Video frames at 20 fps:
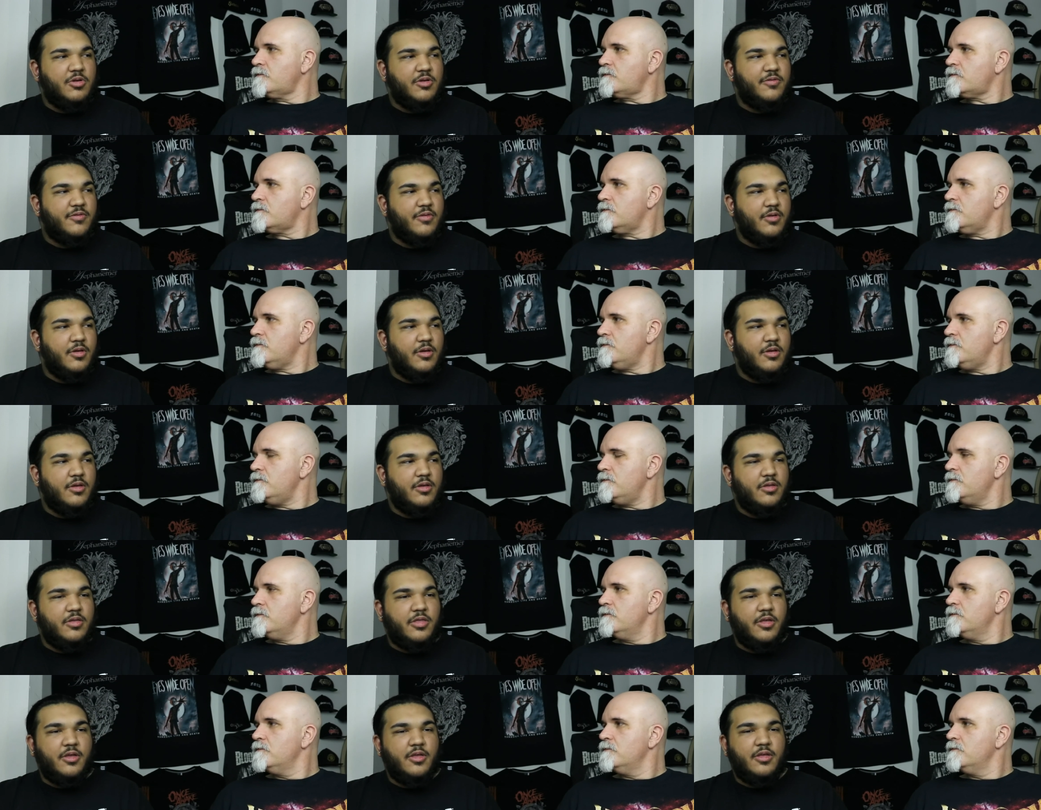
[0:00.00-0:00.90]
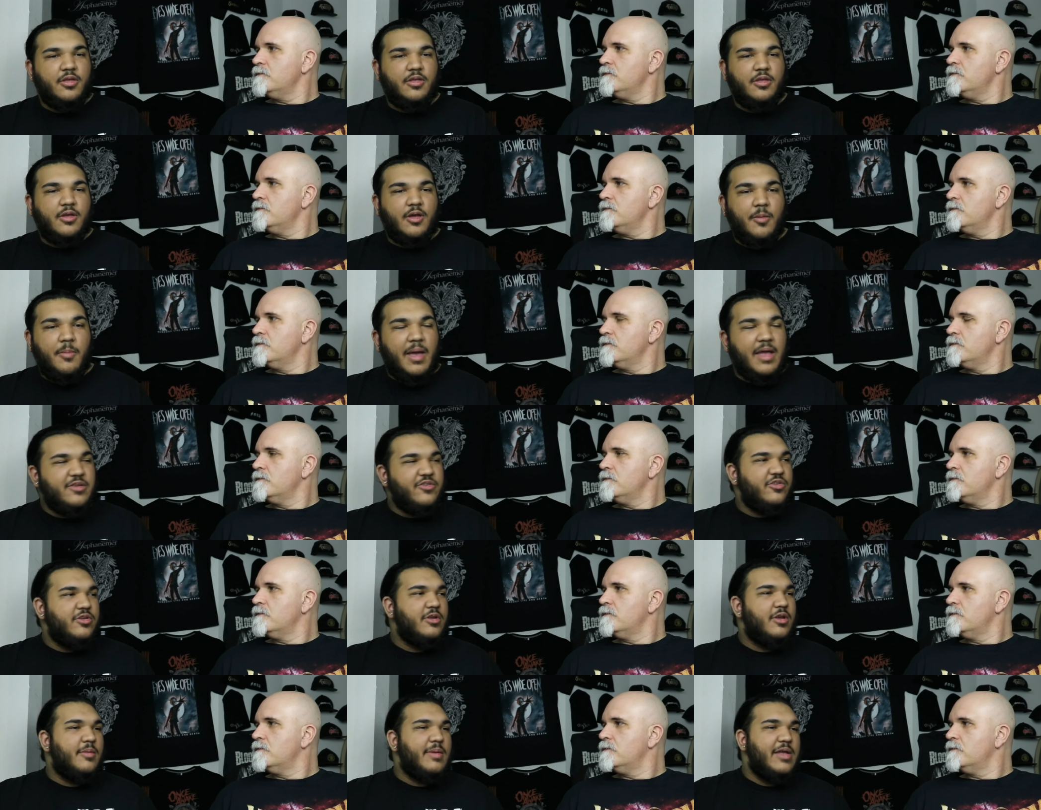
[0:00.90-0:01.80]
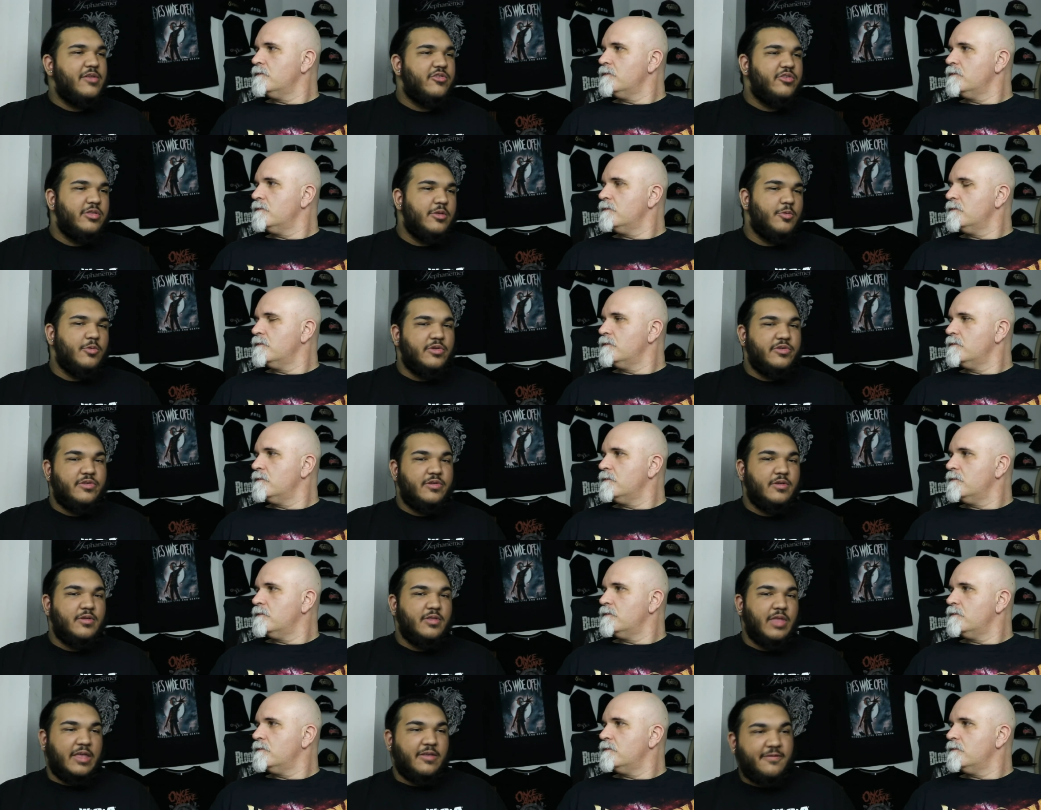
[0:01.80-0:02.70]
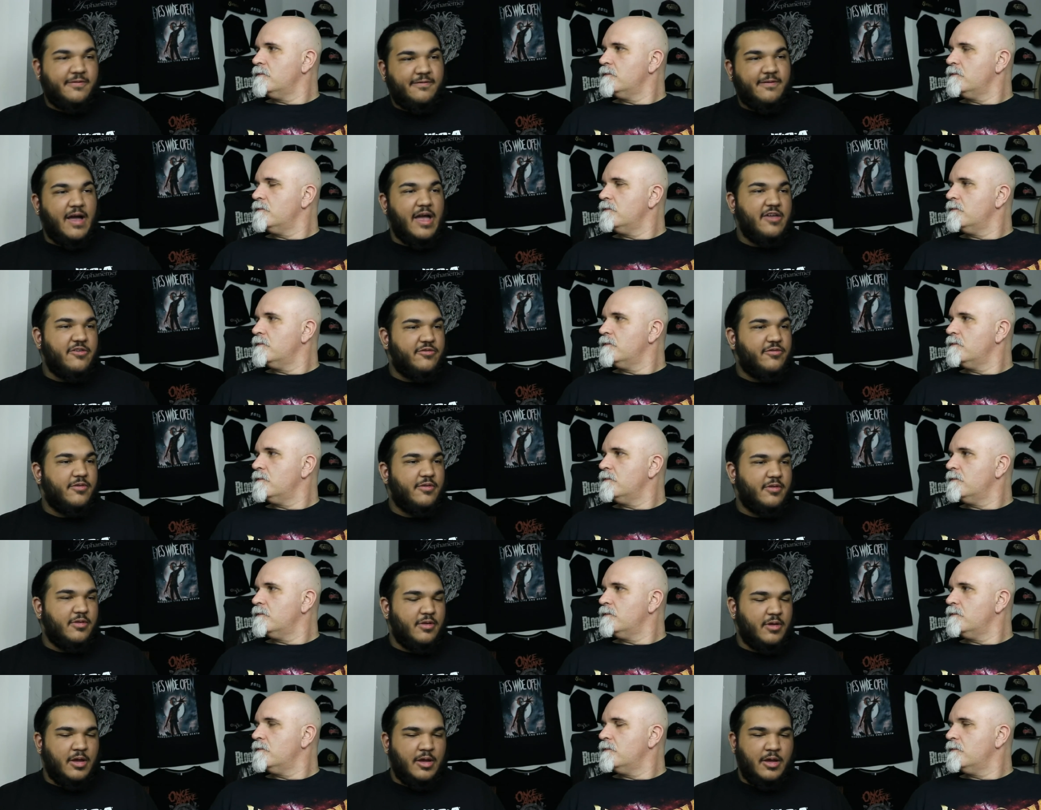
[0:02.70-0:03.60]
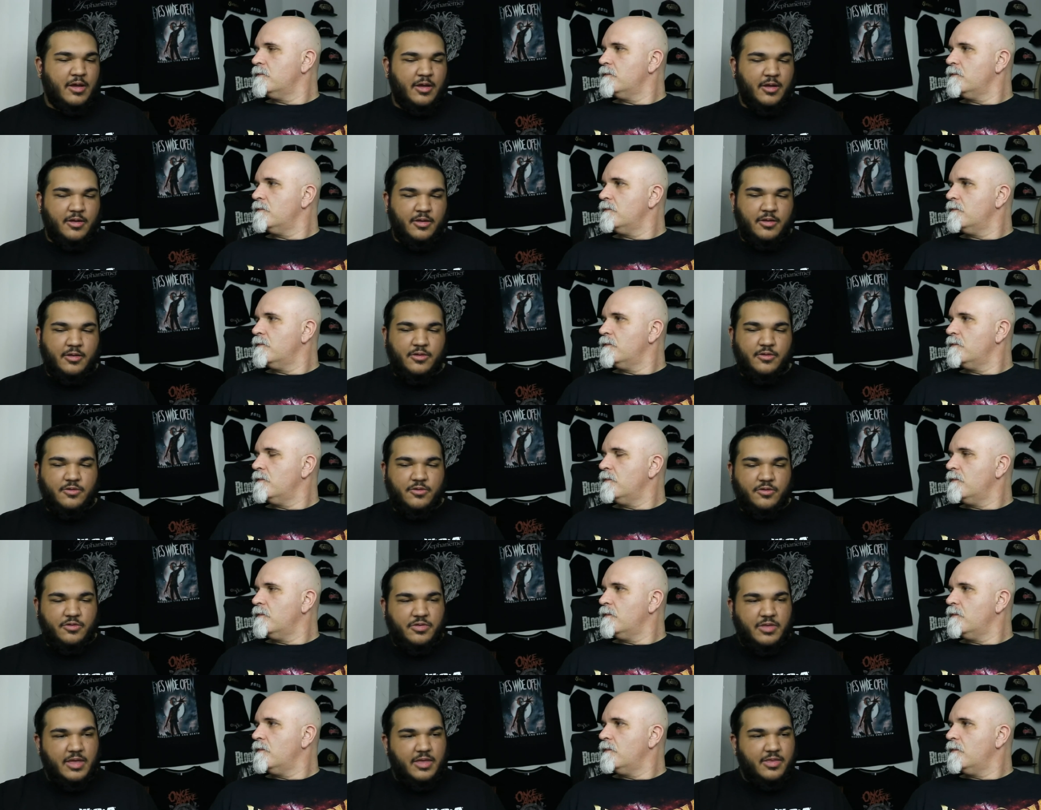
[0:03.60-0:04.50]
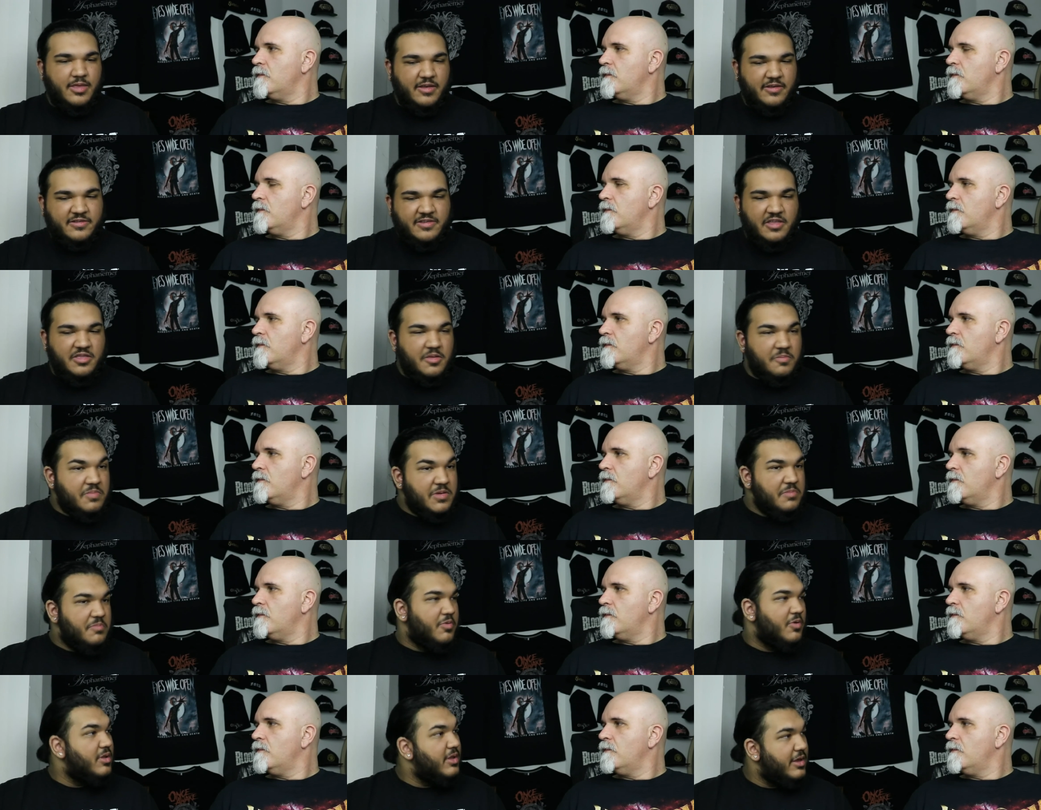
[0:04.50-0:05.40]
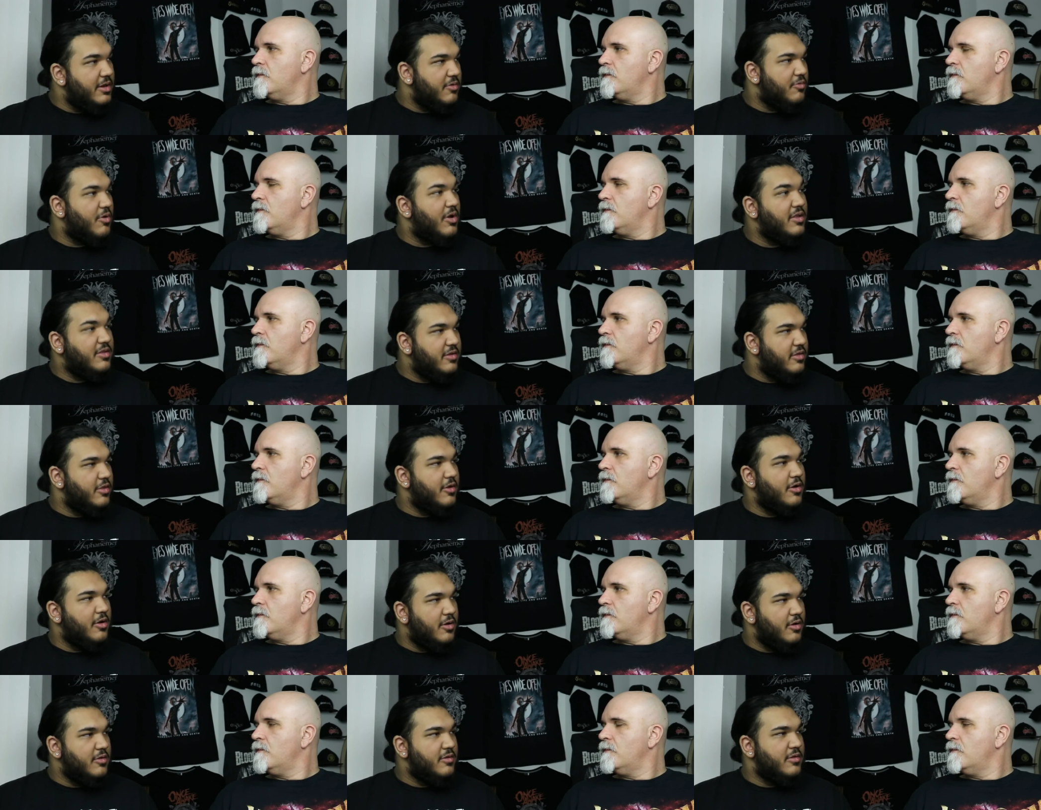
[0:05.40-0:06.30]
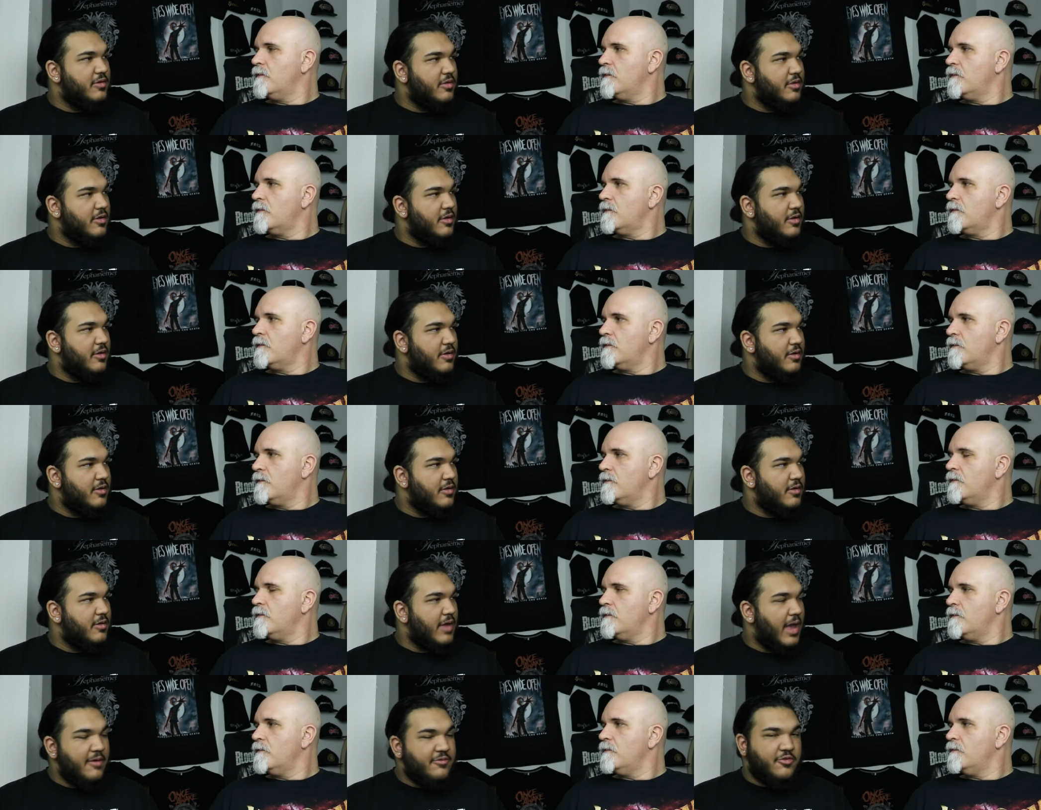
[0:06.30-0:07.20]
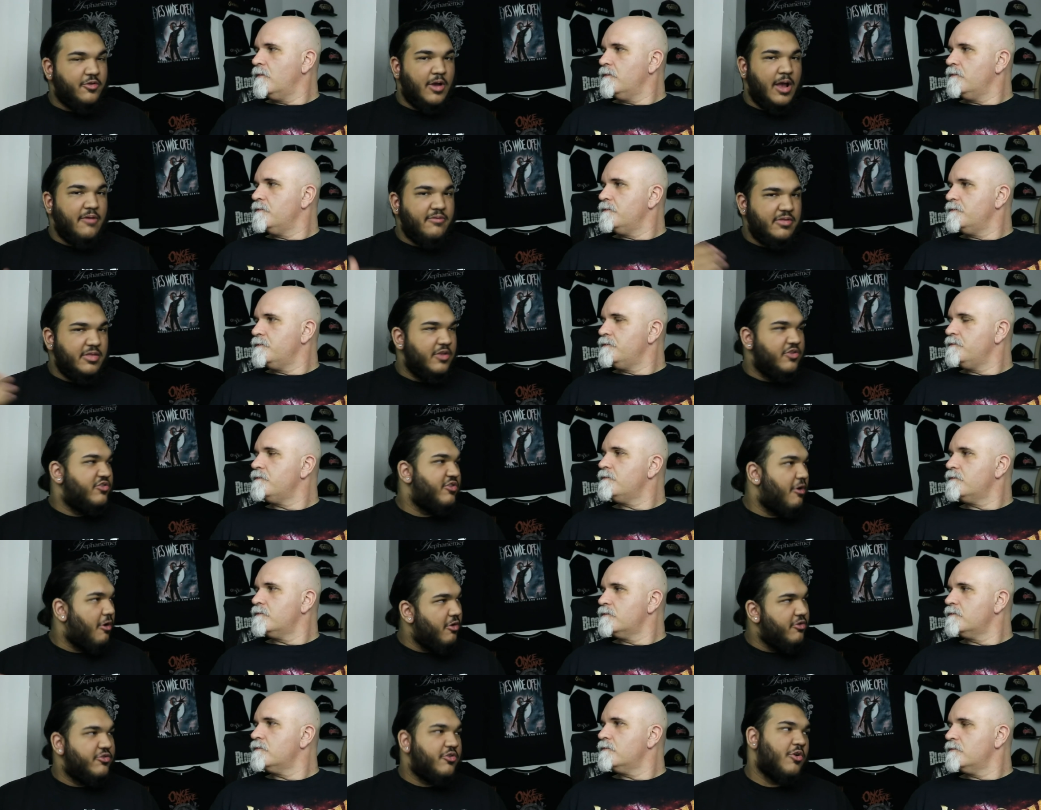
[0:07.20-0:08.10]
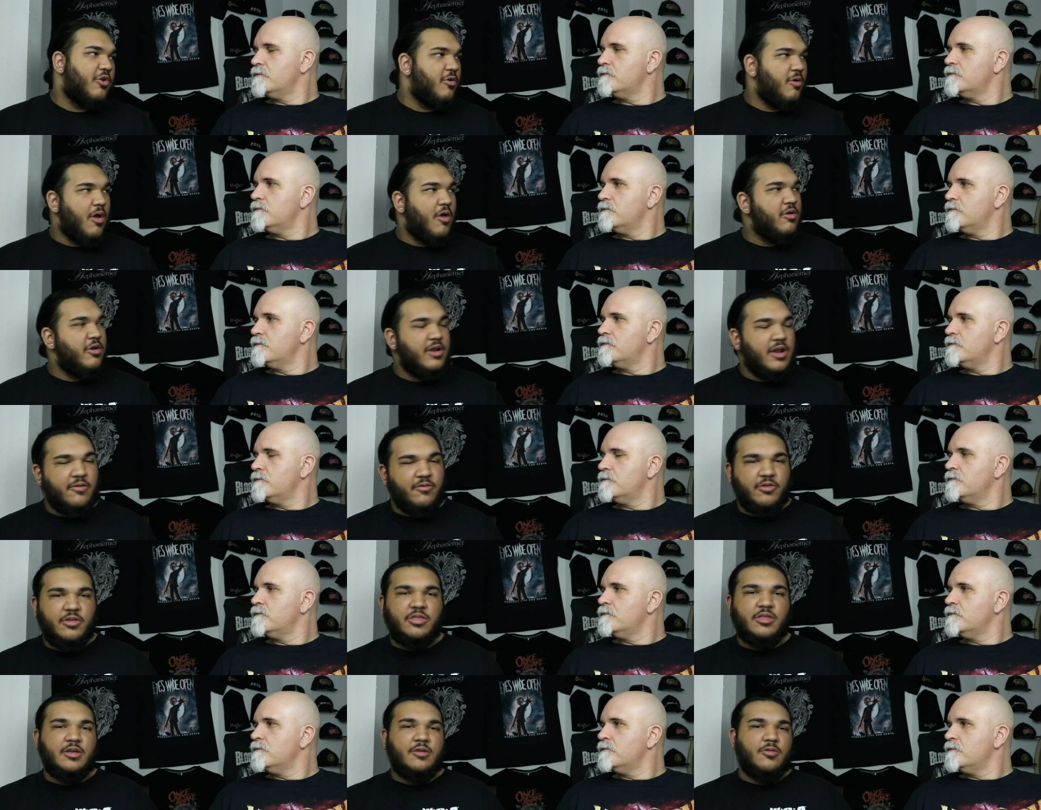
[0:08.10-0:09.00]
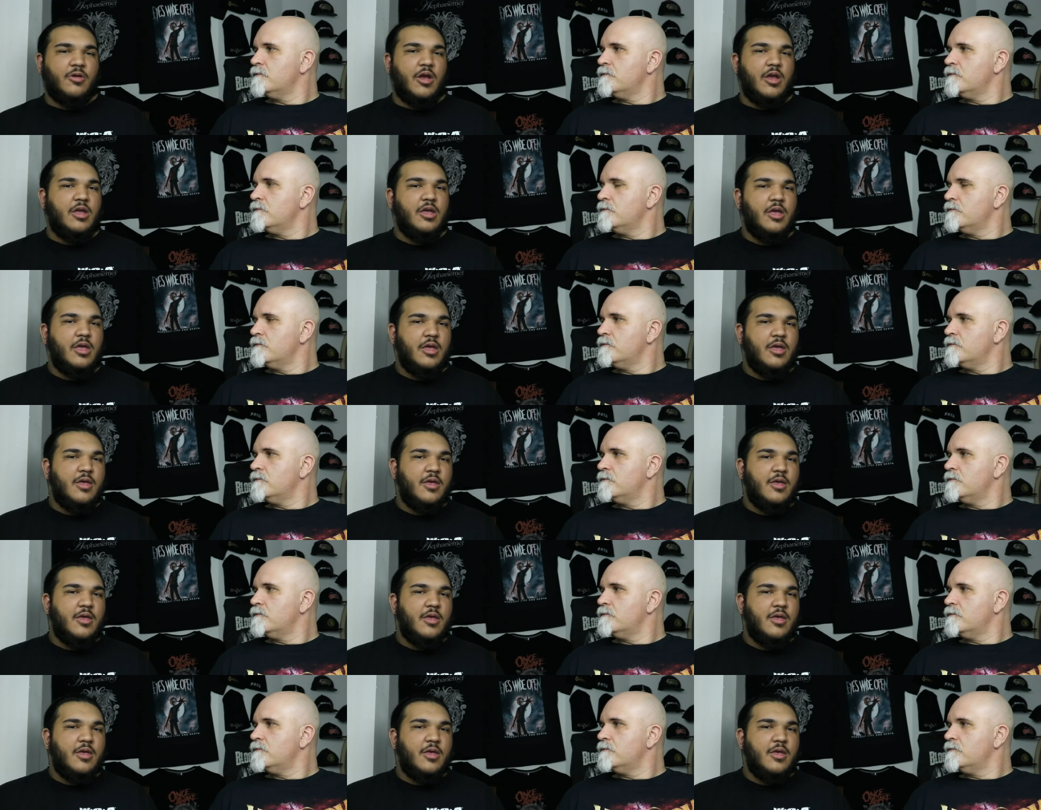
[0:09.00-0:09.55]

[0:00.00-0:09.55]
Speaker 1: could the imagine imagine there was like five. Uh, they, they set the people in right to their to the after having the chairs turn around and everything right